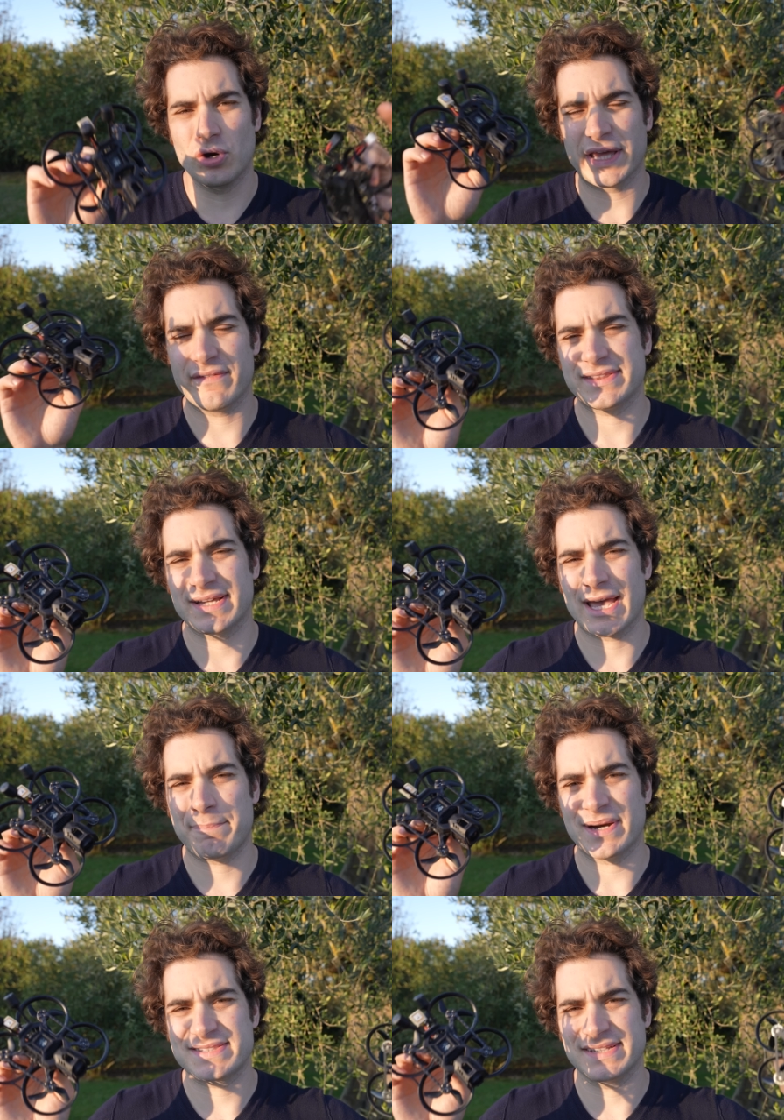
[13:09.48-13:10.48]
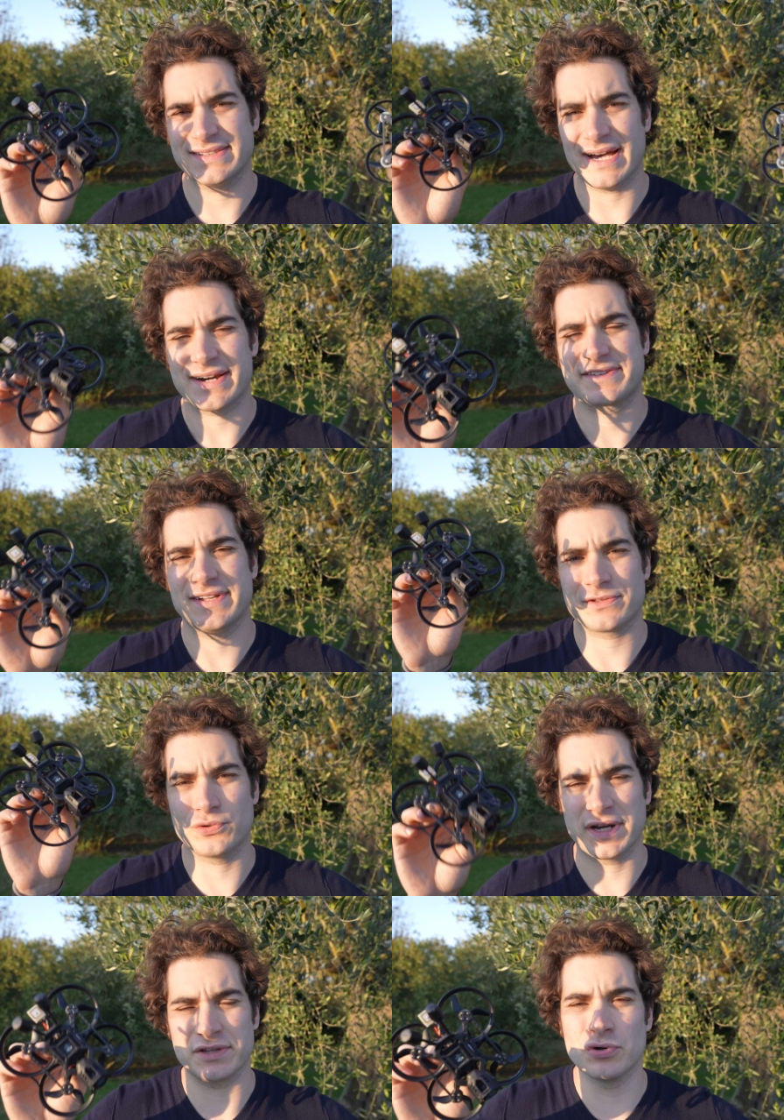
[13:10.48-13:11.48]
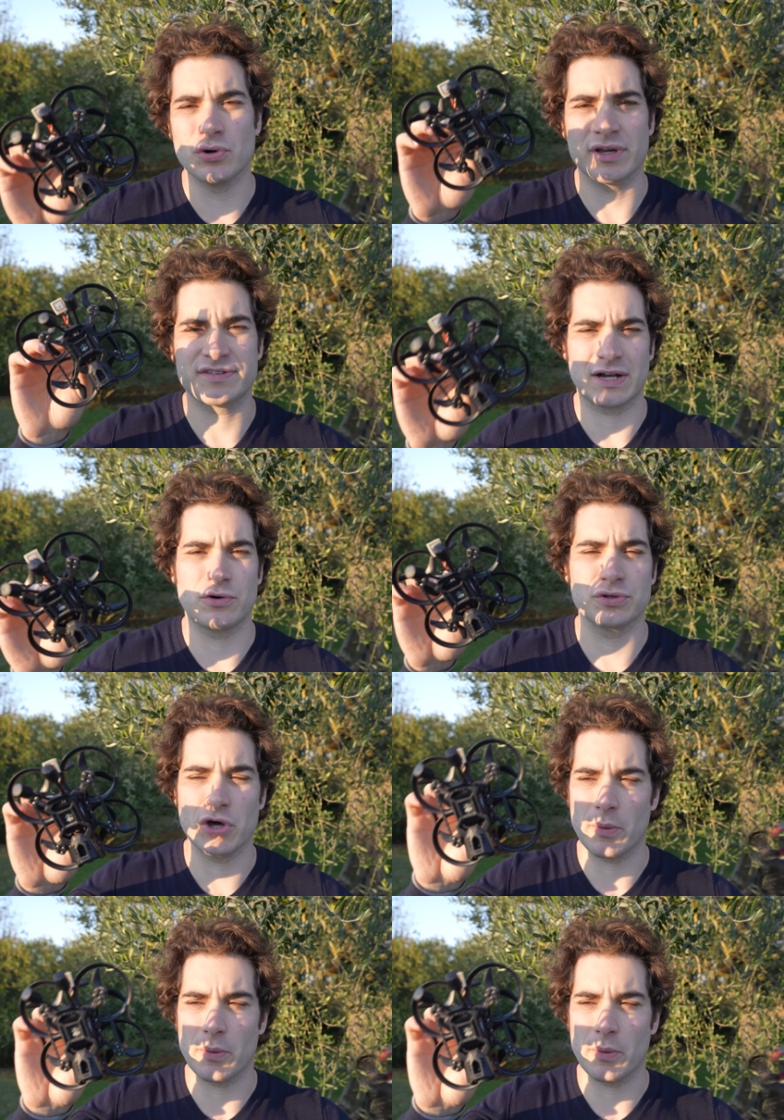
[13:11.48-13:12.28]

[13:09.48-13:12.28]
Or even the Gepard C DarkStar 22 is a good